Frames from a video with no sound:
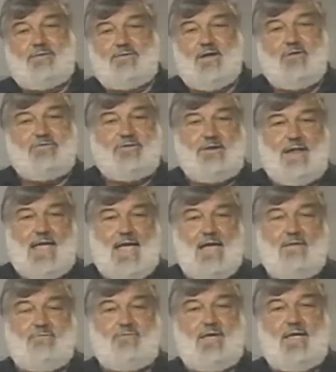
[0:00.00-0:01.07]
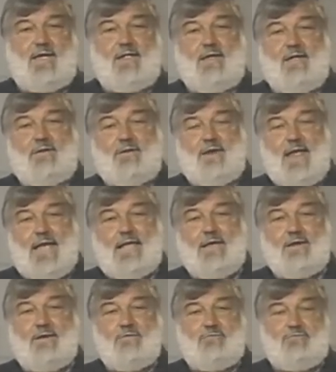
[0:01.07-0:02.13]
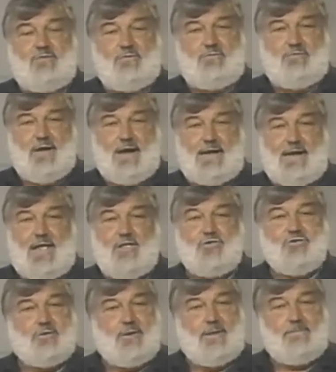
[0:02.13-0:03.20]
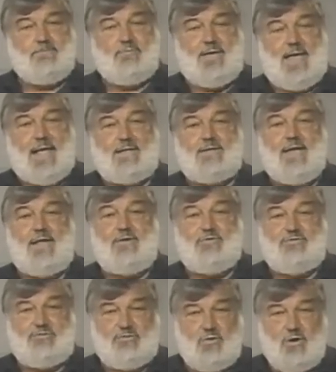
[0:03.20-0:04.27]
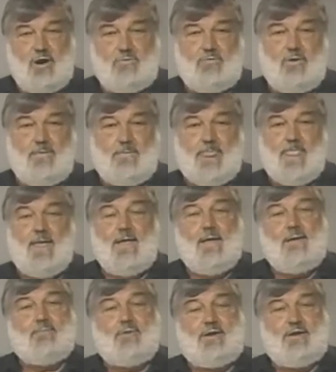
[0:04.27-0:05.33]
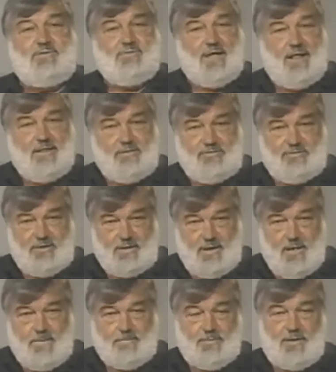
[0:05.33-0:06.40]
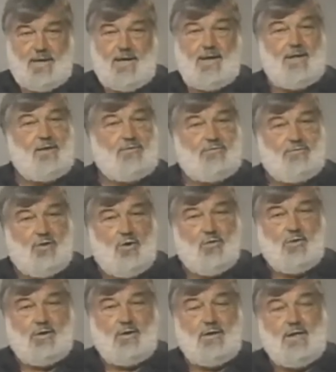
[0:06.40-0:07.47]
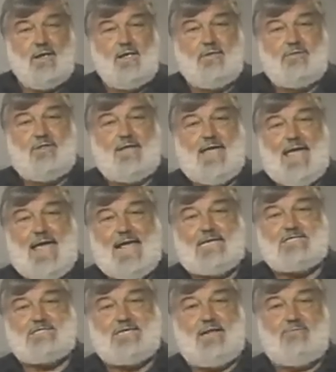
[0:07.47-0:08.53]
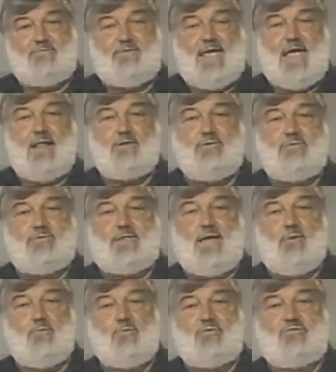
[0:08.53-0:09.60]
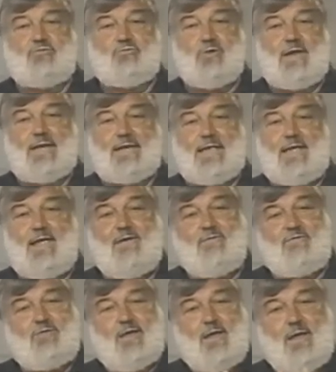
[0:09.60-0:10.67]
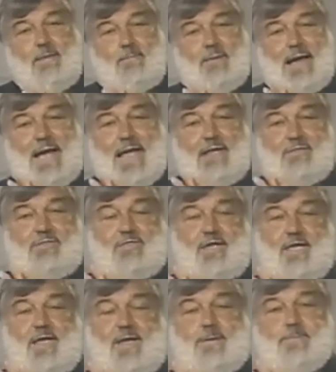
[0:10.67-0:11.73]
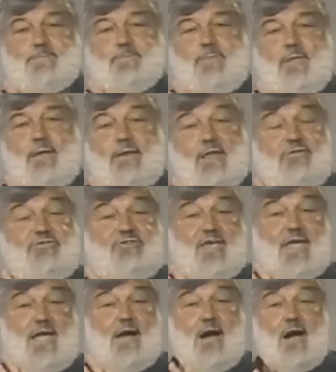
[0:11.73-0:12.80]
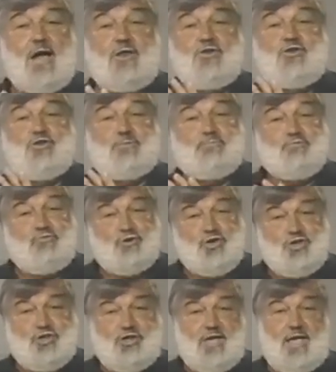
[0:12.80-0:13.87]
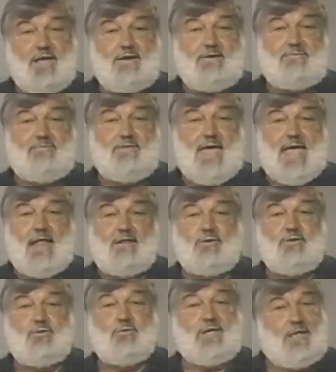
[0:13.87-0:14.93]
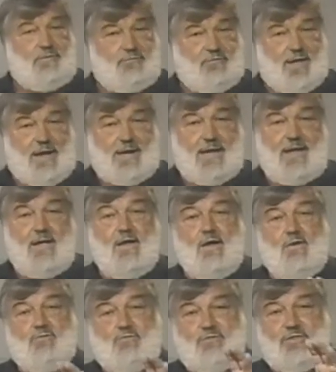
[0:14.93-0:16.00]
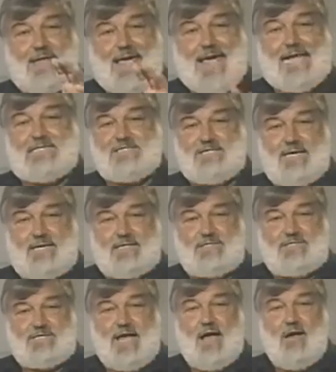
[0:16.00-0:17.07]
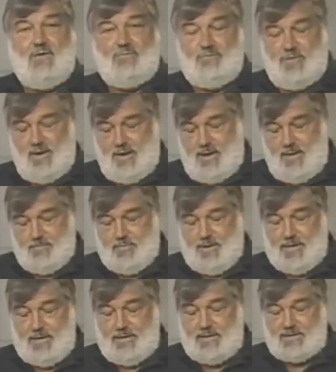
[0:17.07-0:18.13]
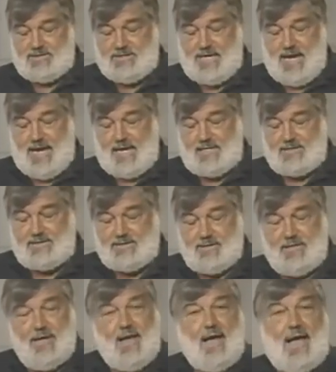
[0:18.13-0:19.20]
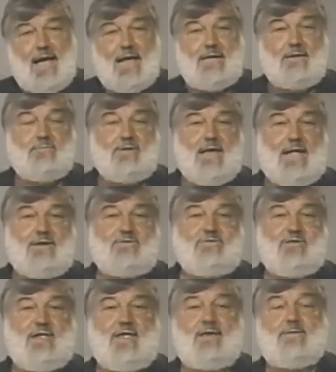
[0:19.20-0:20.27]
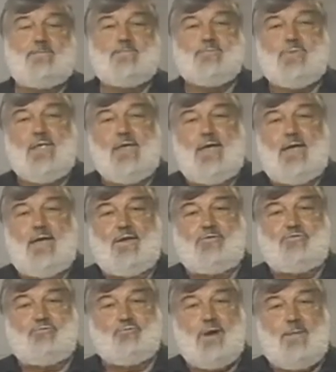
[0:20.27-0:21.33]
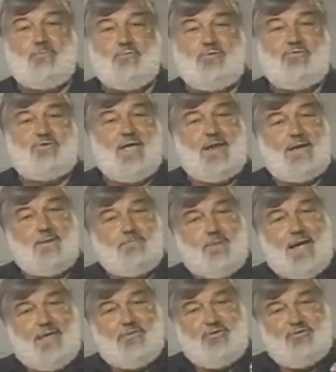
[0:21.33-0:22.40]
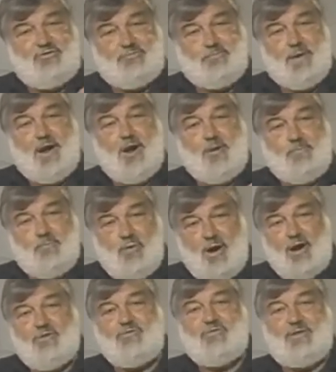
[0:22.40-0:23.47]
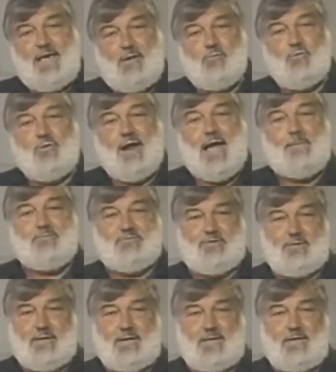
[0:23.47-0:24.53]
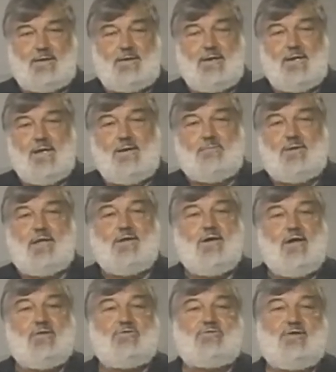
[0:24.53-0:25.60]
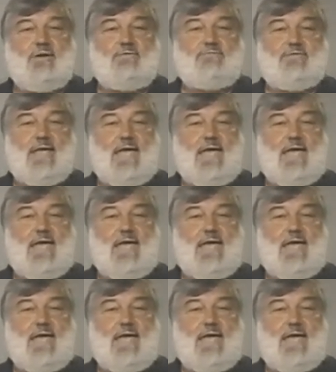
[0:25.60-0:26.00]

That doesn't have a negative financial impact on the storeroom, but it tells the company in total the asset value that was relieved by the, let's say, undepreciated value, if any, for the asset itself. But in this case, item 19 is represented by the spare parts that were obsoleted because